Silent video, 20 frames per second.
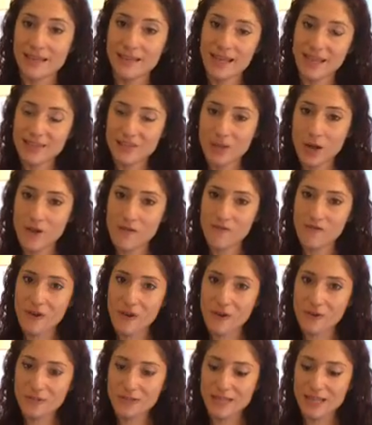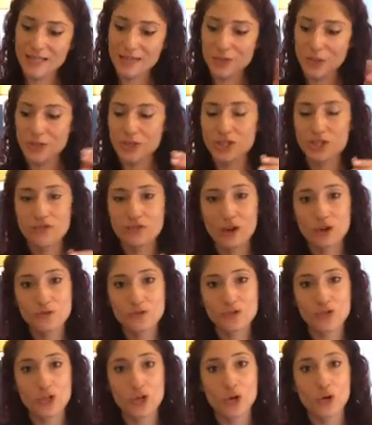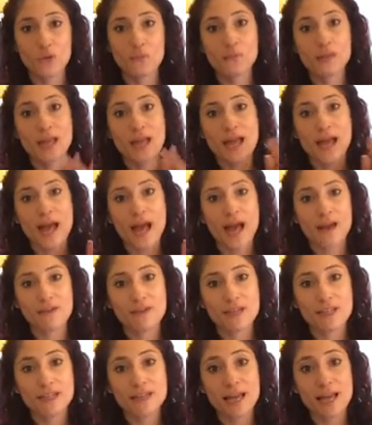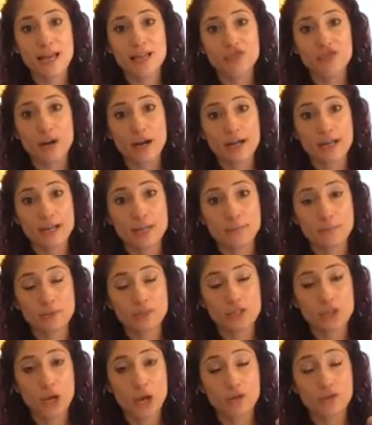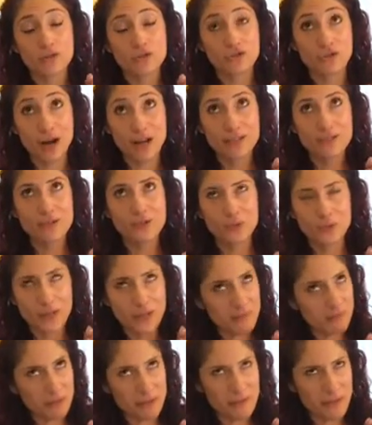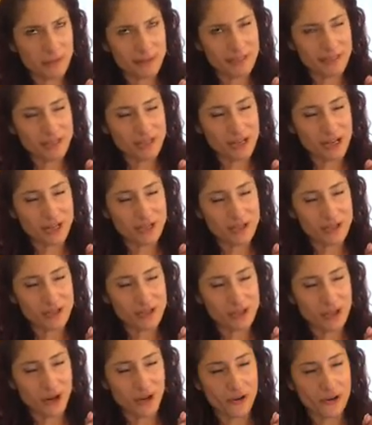that's all, folks. That's all she wrote. So have a good day. Try to implement these changes.